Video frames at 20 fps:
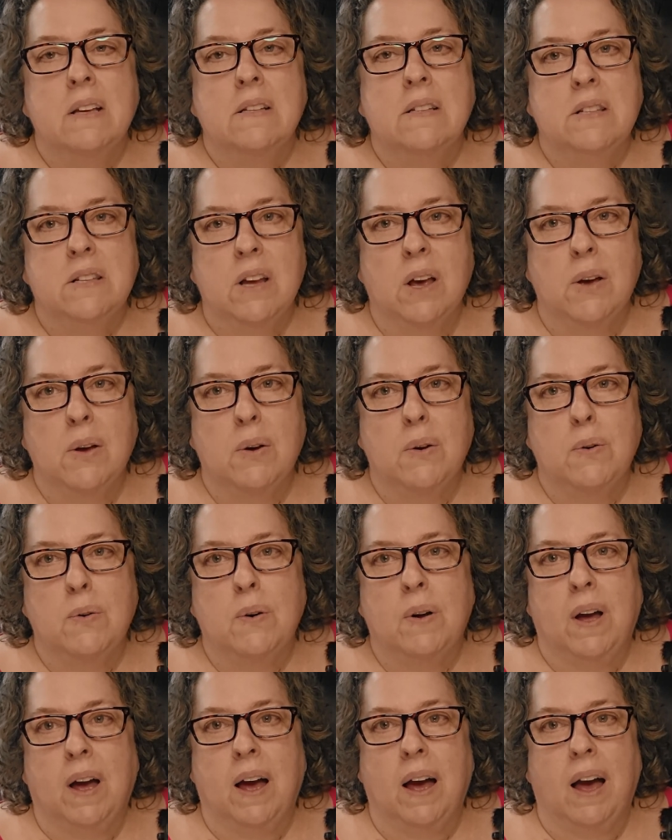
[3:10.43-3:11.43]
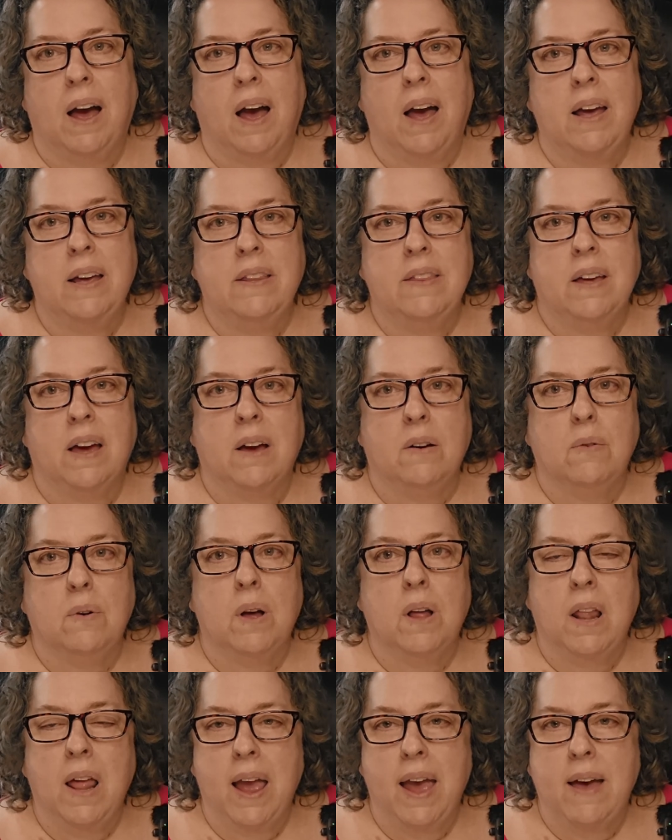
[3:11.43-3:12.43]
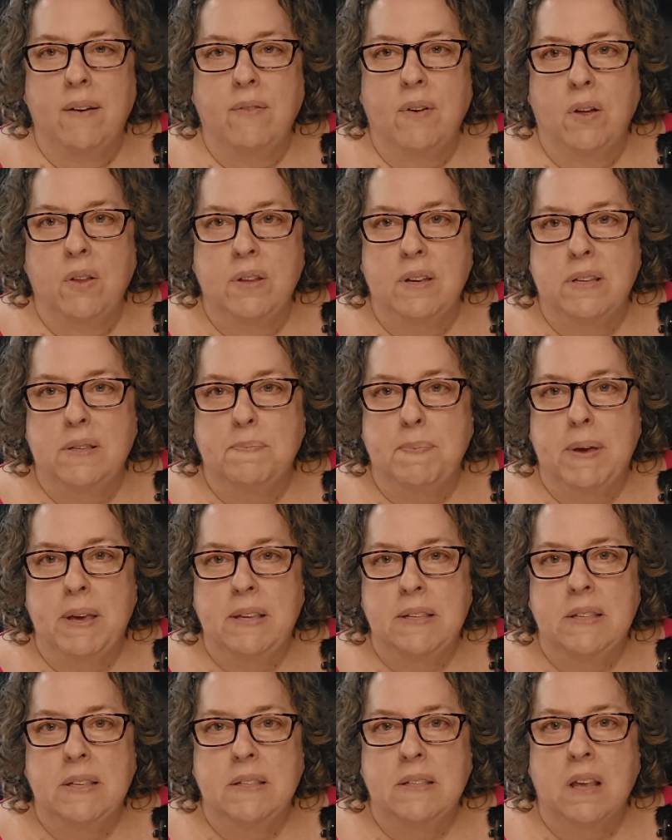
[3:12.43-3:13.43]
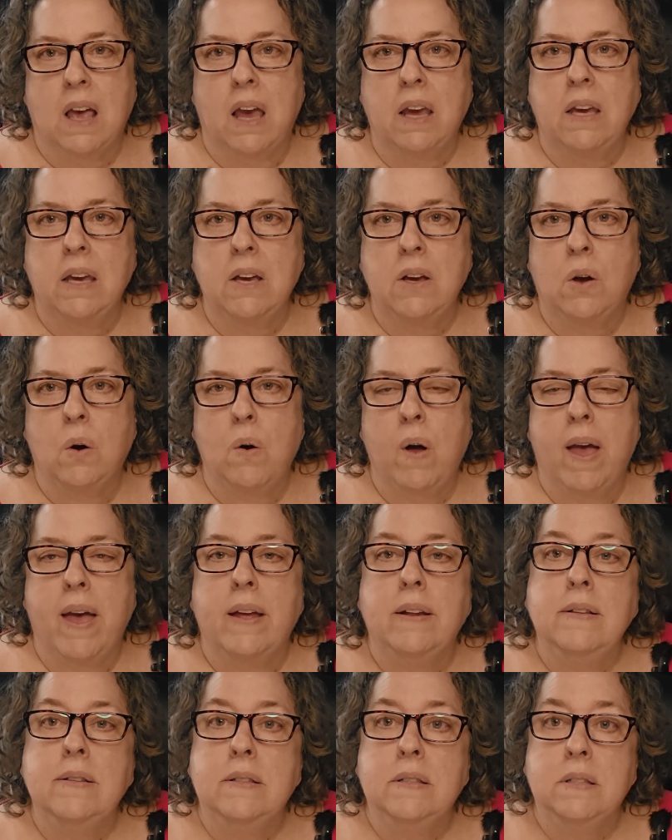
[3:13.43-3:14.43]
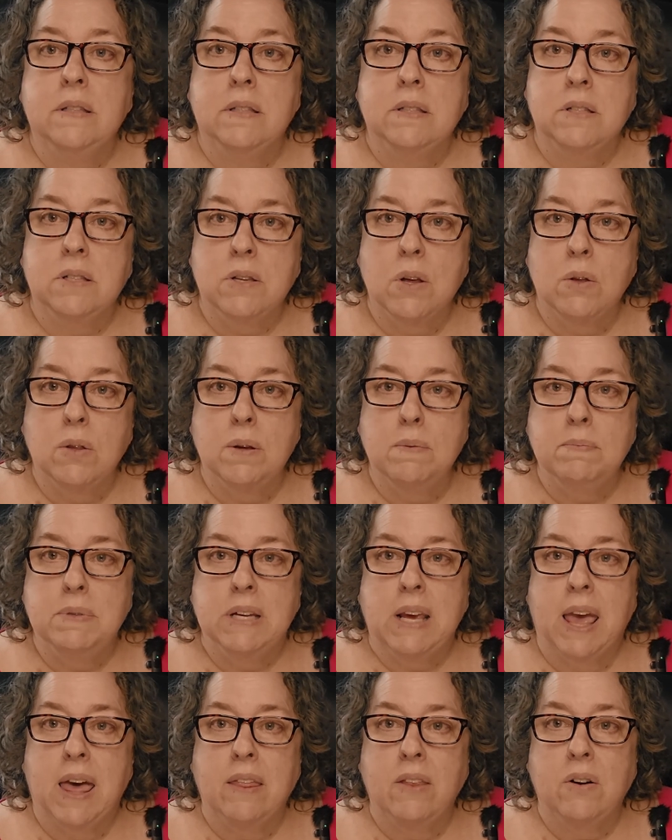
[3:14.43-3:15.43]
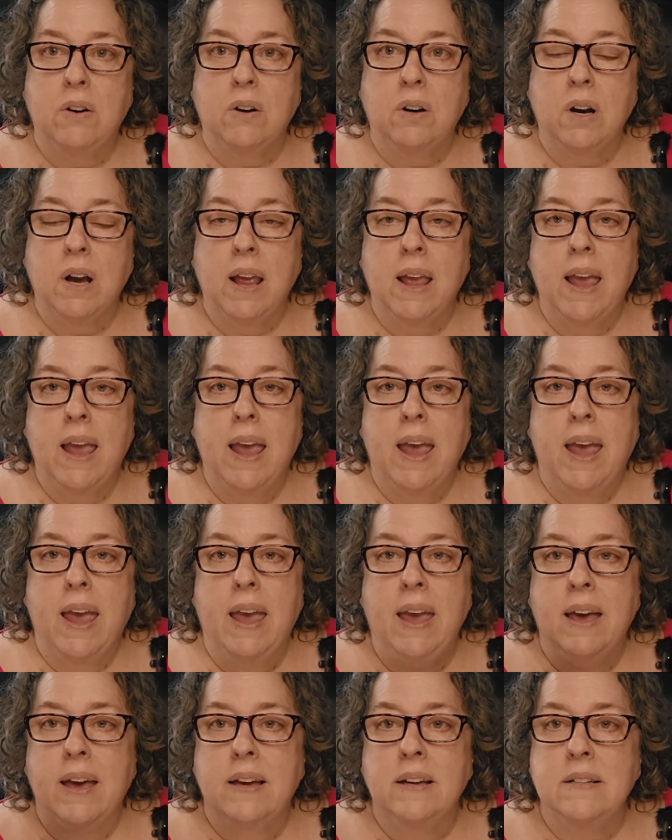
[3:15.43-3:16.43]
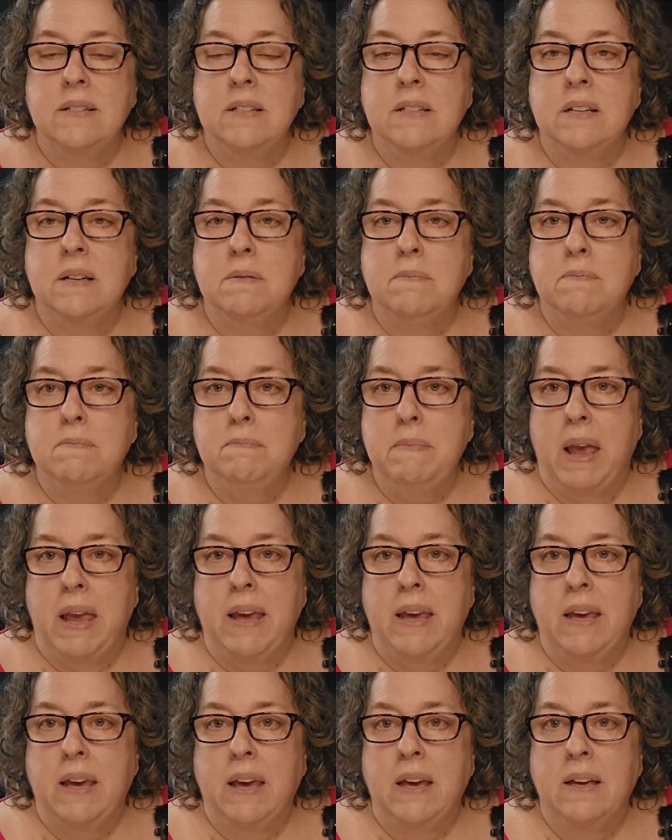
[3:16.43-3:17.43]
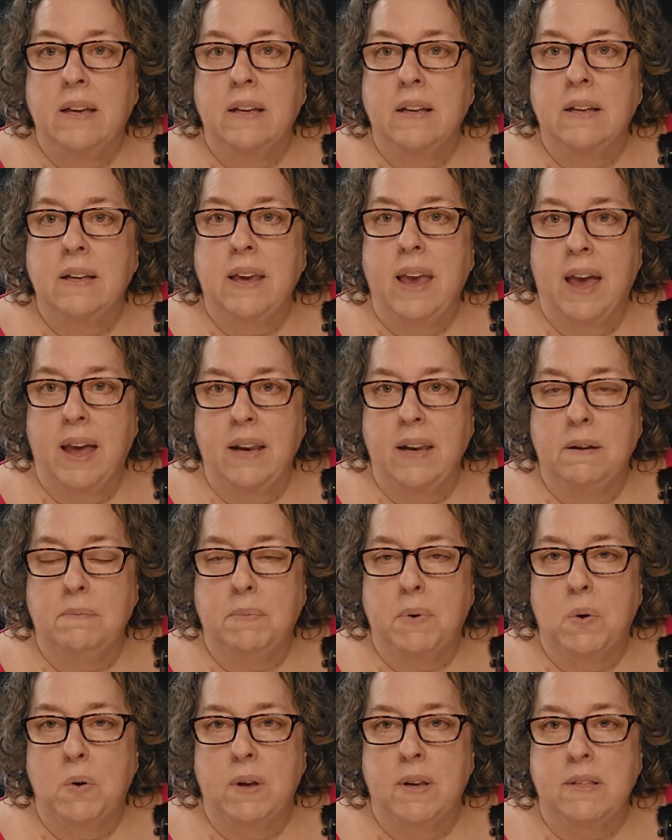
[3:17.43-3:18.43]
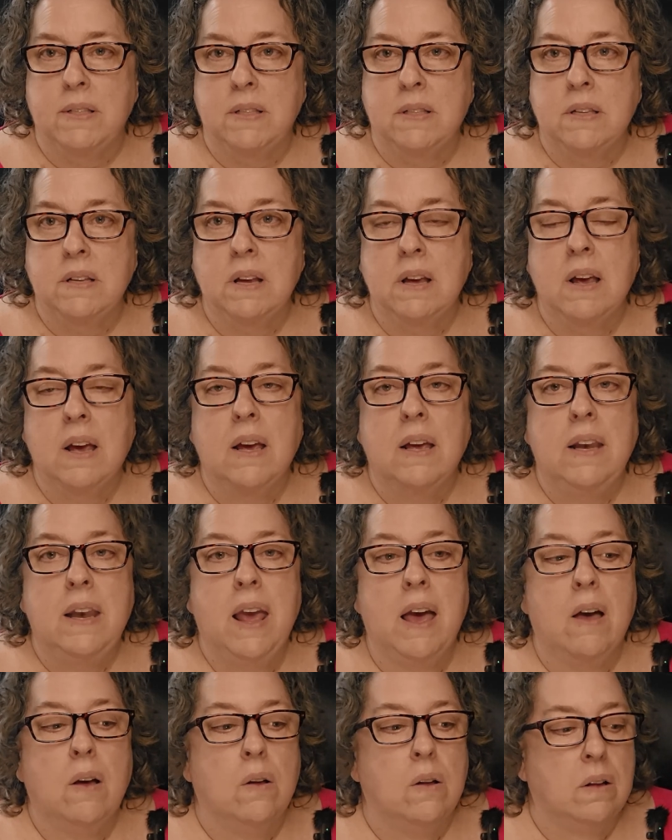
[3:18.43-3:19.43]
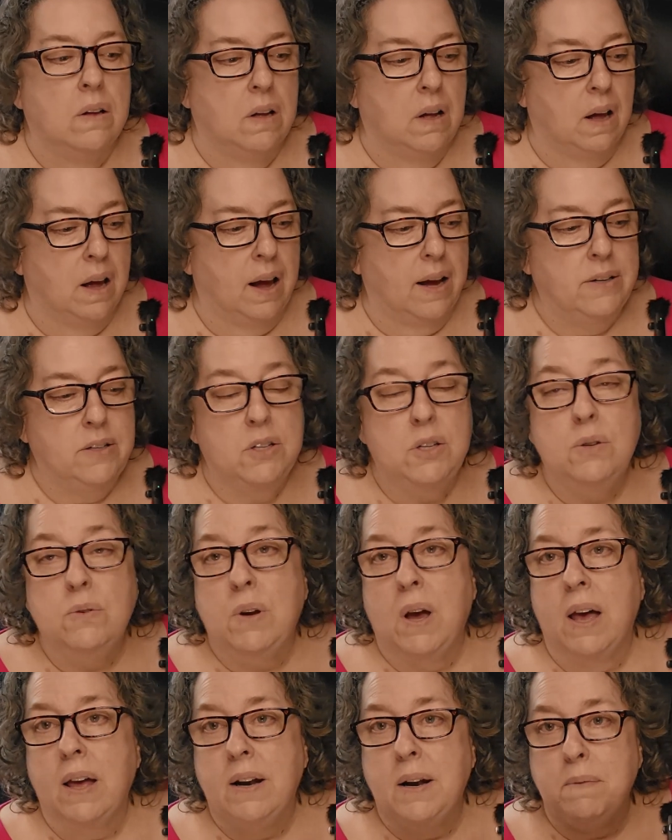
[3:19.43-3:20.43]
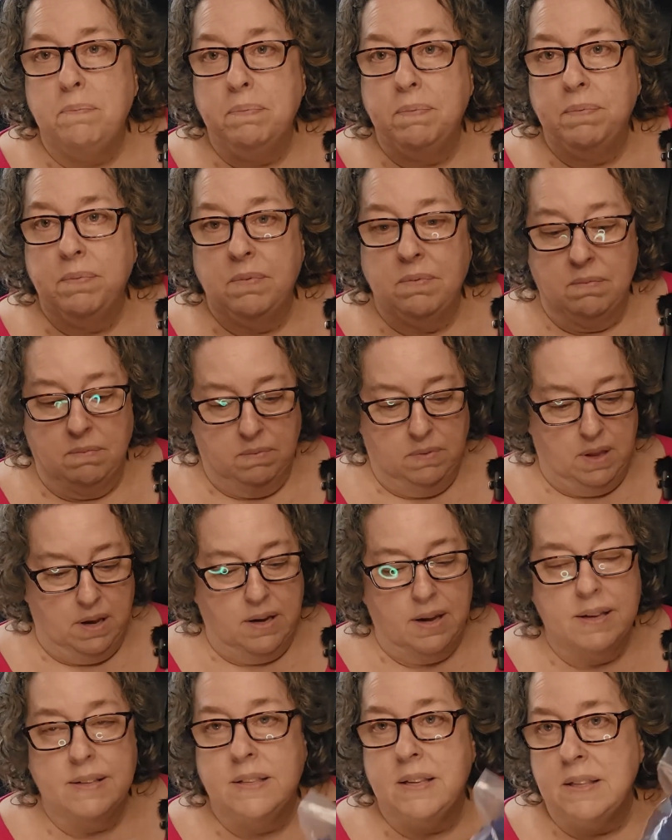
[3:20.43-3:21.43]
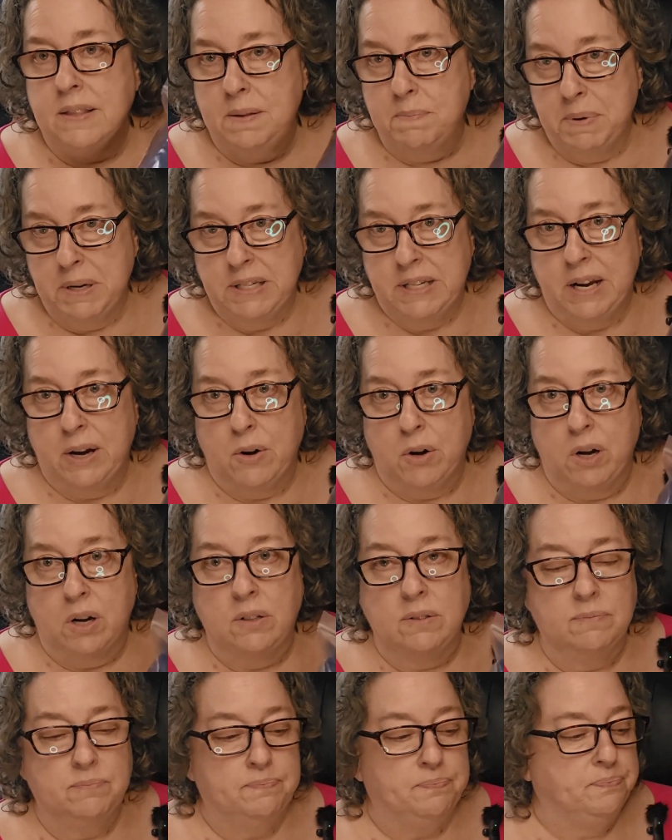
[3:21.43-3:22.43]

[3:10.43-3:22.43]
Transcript: So I thought, well, I have all these pieces. I can go ahead and sew them together and make catnip toys. Now, I do cut up, like I said, the material